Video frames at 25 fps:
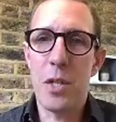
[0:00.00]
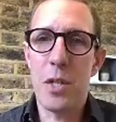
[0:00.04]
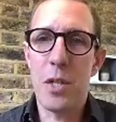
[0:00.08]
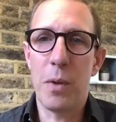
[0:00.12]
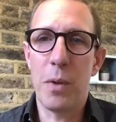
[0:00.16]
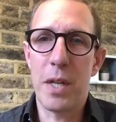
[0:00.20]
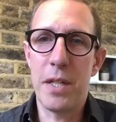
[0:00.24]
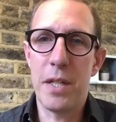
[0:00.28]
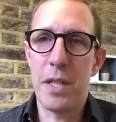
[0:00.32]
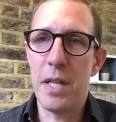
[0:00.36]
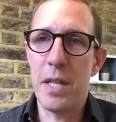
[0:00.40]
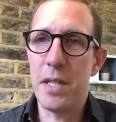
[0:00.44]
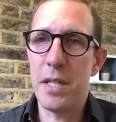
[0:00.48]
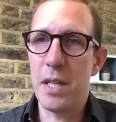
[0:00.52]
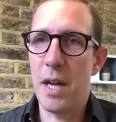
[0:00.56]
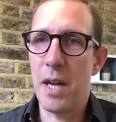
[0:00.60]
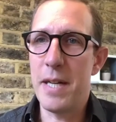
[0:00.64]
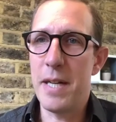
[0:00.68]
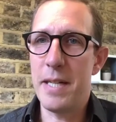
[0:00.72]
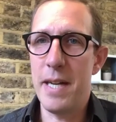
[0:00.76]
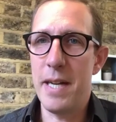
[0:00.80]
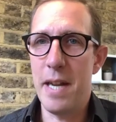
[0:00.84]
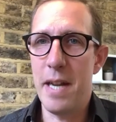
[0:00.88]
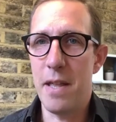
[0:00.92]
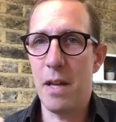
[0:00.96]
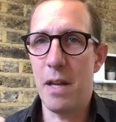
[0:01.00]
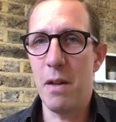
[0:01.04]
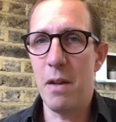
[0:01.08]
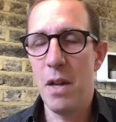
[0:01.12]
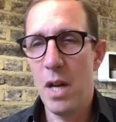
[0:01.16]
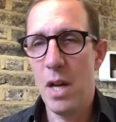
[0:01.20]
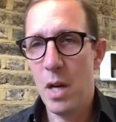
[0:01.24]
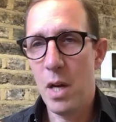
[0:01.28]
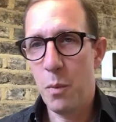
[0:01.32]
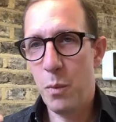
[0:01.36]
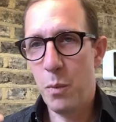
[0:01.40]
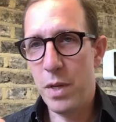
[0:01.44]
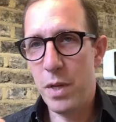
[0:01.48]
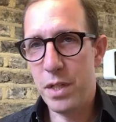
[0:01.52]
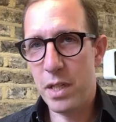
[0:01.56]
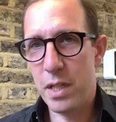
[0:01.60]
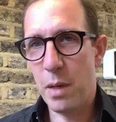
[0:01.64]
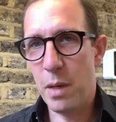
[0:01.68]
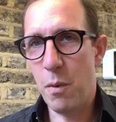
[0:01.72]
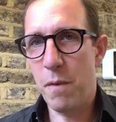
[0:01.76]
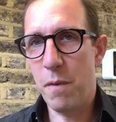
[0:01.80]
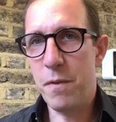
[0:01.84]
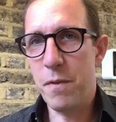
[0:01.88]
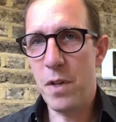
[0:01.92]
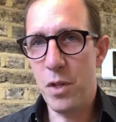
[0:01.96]
is this idea that we're so
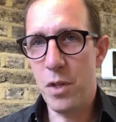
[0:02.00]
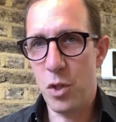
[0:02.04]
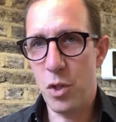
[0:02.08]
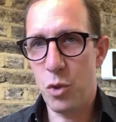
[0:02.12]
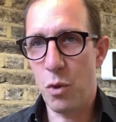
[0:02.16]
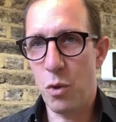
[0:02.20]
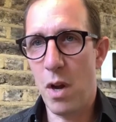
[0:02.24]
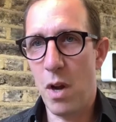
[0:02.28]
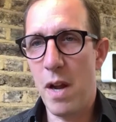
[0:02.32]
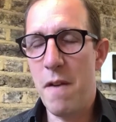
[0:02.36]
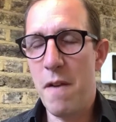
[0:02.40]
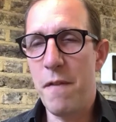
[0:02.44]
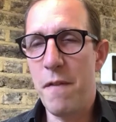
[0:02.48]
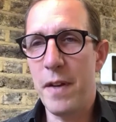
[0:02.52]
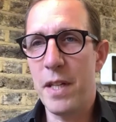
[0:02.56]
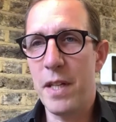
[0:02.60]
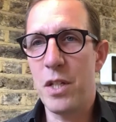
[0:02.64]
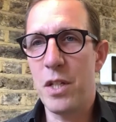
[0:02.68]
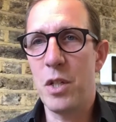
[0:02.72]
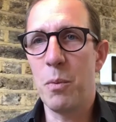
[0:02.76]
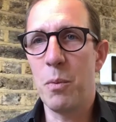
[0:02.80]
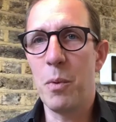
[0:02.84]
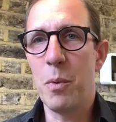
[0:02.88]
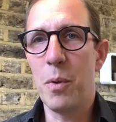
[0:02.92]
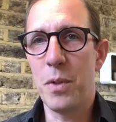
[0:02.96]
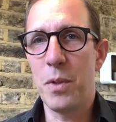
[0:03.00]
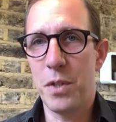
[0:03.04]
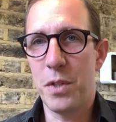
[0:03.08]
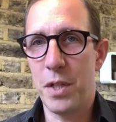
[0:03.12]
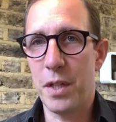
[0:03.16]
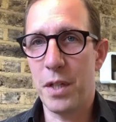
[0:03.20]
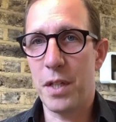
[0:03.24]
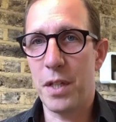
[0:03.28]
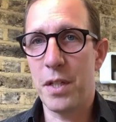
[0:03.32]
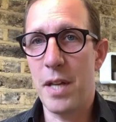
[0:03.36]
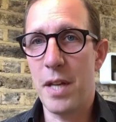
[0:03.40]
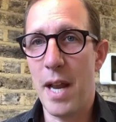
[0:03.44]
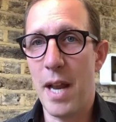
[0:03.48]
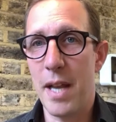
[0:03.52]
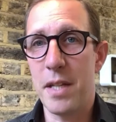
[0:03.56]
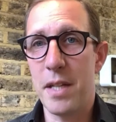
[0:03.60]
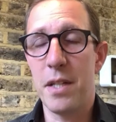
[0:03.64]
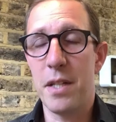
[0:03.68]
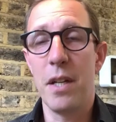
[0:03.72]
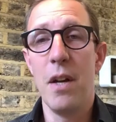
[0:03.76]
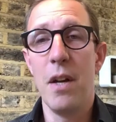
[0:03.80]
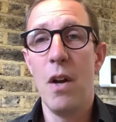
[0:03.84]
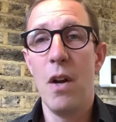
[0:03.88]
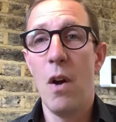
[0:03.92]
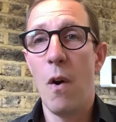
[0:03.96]
often driving towards success
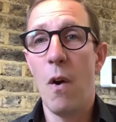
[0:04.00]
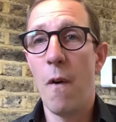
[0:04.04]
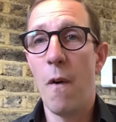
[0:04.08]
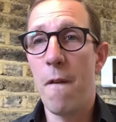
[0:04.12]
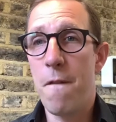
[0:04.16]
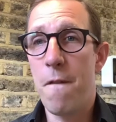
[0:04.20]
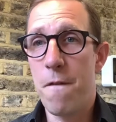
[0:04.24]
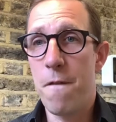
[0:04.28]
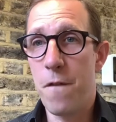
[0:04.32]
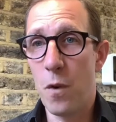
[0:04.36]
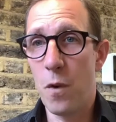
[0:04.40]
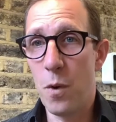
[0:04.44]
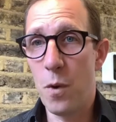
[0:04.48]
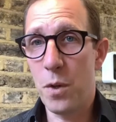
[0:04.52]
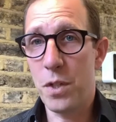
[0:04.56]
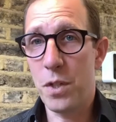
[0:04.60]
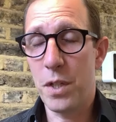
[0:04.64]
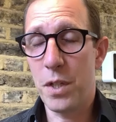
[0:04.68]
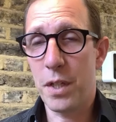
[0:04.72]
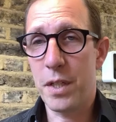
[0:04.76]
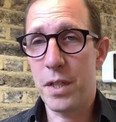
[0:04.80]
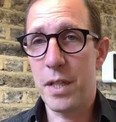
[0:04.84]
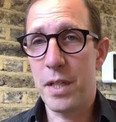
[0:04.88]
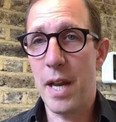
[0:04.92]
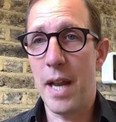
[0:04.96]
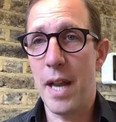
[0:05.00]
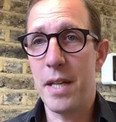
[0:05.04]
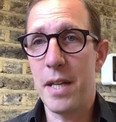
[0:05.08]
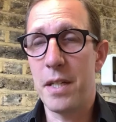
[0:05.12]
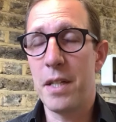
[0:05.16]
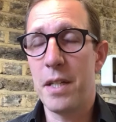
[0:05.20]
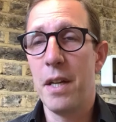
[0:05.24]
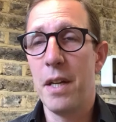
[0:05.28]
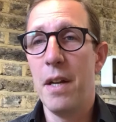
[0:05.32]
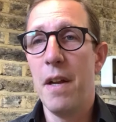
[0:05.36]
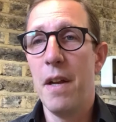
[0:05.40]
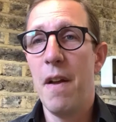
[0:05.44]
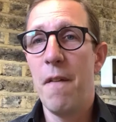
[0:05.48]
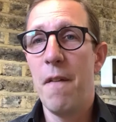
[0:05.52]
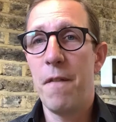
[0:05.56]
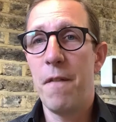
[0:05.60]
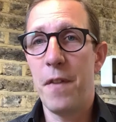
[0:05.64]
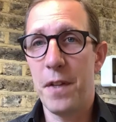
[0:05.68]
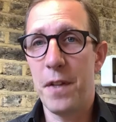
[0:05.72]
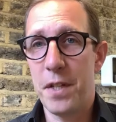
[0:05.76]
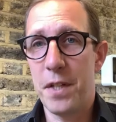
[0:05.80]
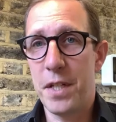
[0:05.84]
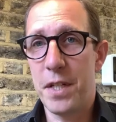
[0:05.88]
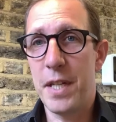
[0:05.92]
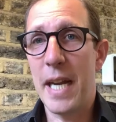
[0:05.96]
or for success for the
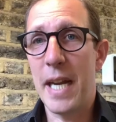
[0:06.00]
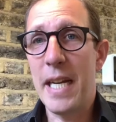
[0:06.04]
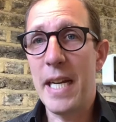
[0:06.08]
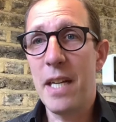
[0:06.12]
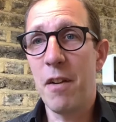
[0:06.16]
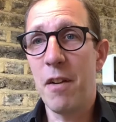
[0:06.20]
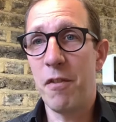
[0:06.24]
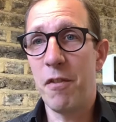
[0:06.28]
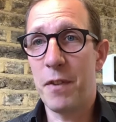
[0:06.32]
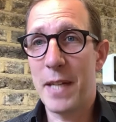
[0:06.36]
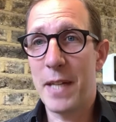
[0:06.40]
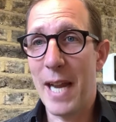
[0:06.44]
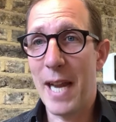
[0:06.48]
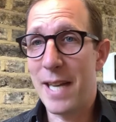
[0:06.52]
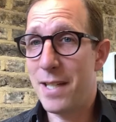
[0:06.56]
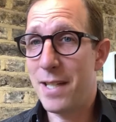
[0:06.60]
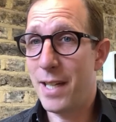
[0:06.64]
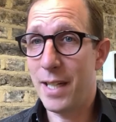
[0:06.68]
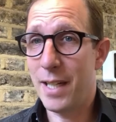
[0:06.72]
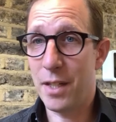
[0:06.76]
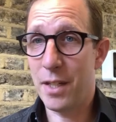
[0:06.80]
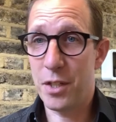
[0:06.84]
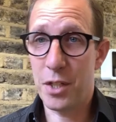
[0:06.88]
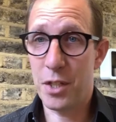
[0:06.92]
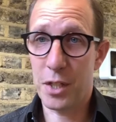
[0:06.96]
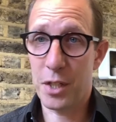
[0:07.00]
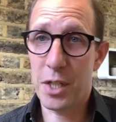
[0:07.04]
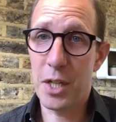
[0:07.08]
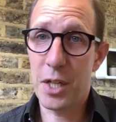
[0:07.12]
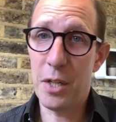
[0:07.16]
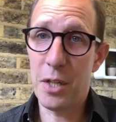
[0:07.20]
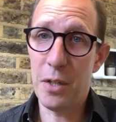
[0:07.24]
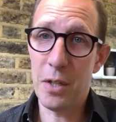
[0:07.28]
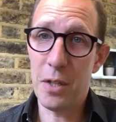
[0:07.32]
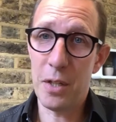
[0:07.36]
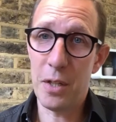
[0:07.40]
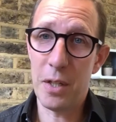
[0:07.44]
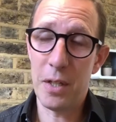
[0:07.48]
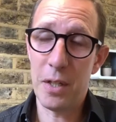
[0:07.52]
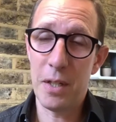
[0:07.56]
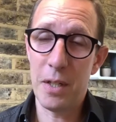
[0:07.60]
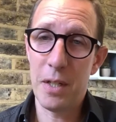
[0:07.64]
sake of getting secure.